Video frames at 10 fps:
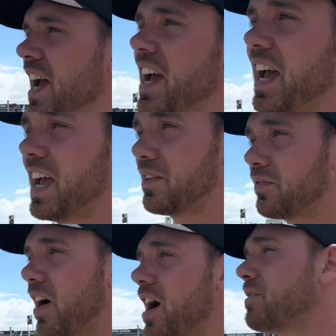at
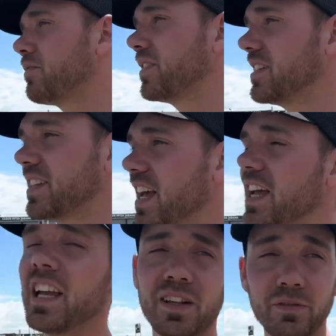5 this
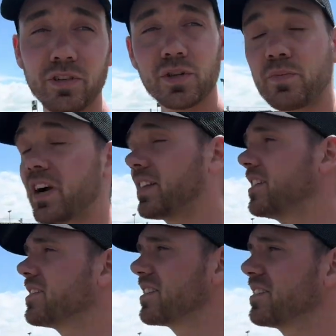day at the first
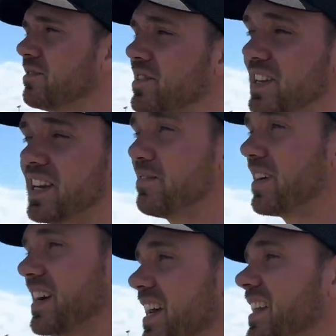practice to see if I
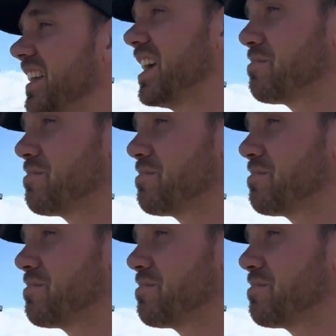can get my